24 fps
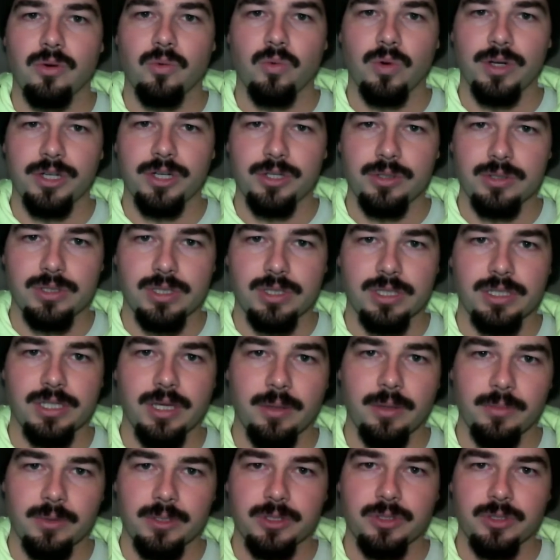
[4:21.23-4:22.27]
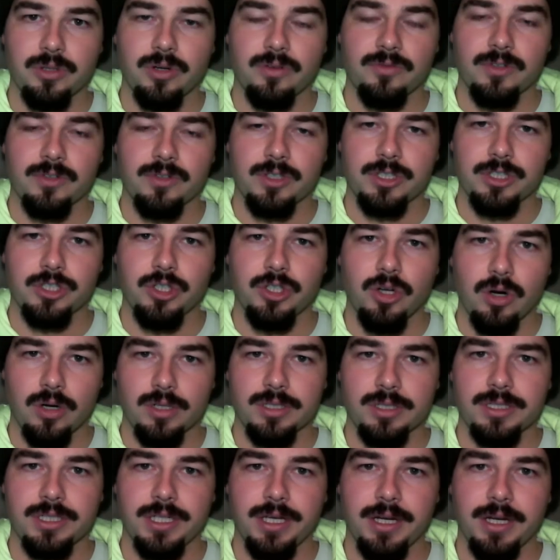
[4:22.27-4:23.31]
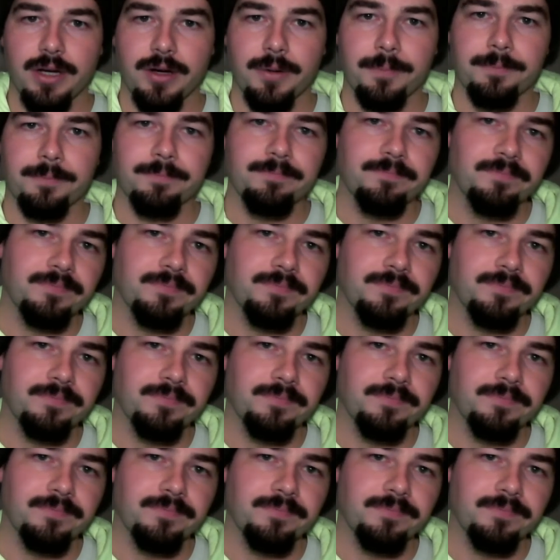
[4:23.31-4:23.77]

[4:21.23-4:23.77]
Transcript: reduce the temperature of the charged air,